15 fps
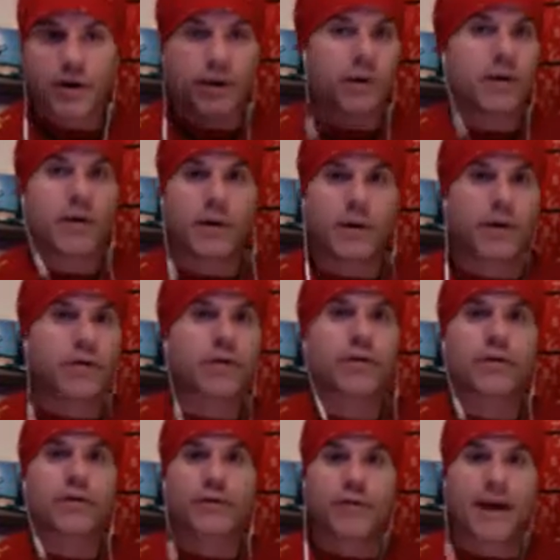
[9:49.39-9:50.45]
it's good
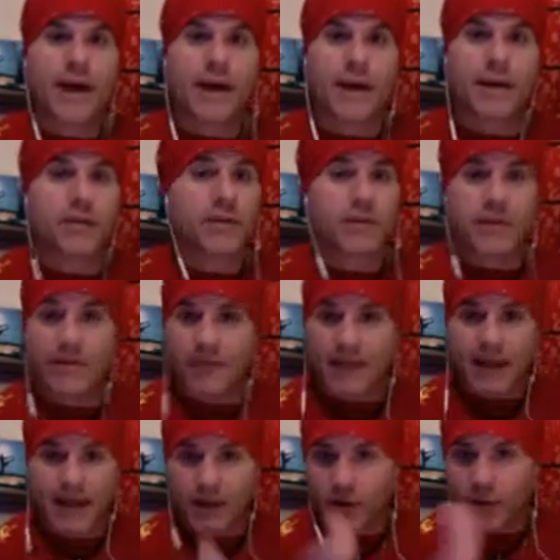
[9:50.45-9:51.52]
training, just even
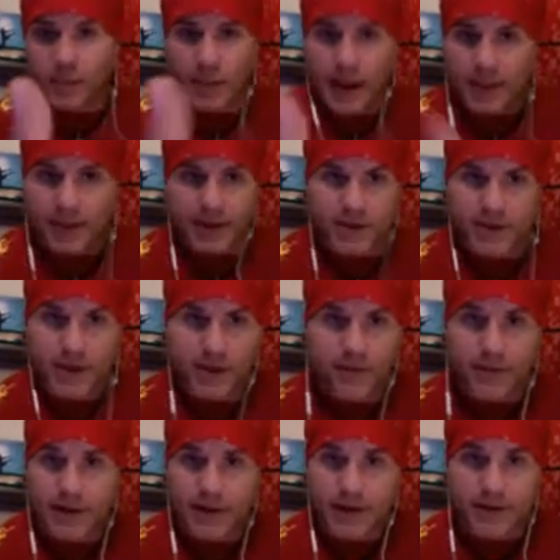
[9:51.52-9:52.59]
that little baby
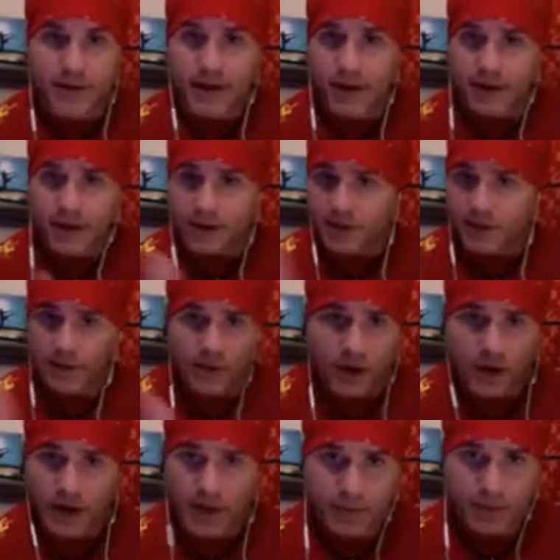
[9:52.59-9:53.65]
stuff right there. It doesn't even look
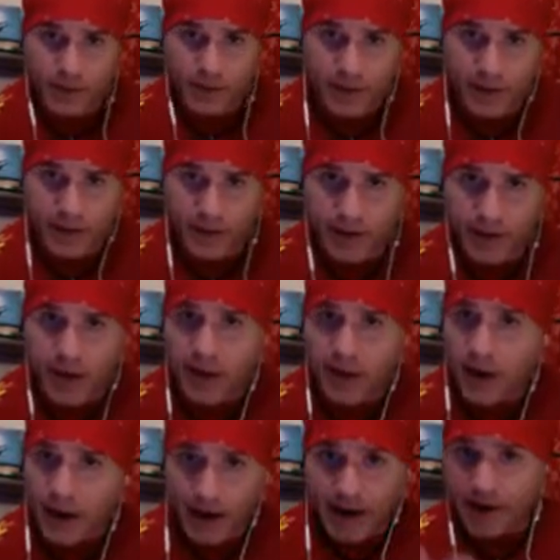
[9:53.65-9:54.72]
like I'm doing anything.
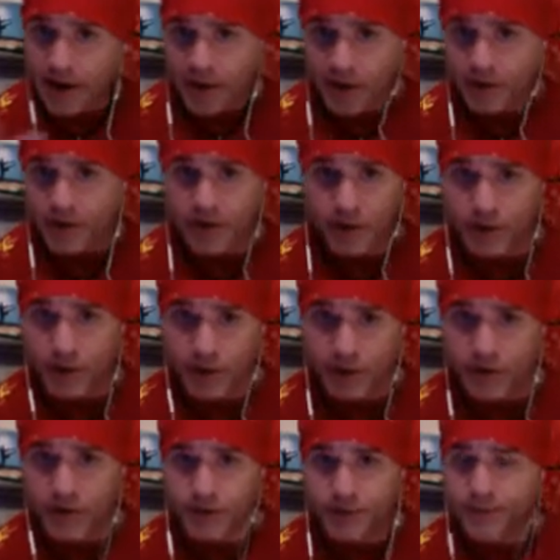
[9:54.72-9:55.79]
And here I'm still
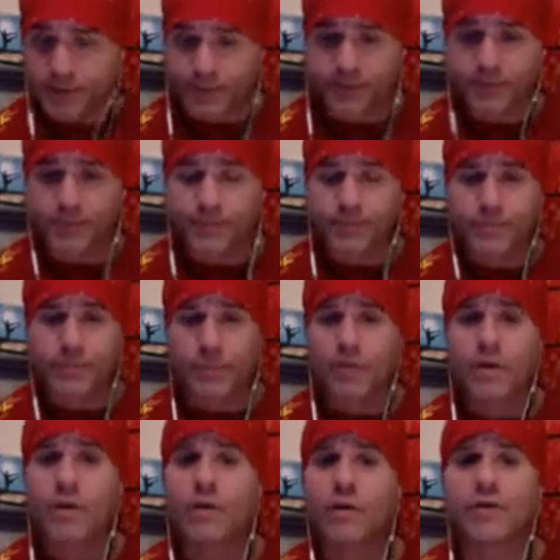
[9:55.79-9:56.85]
just
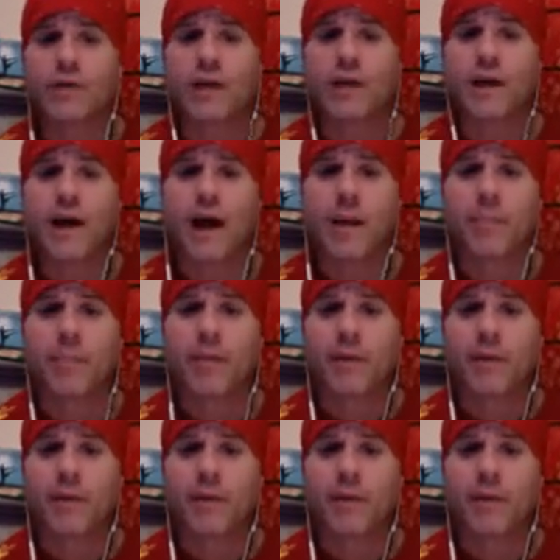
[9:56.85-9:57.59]
loosening up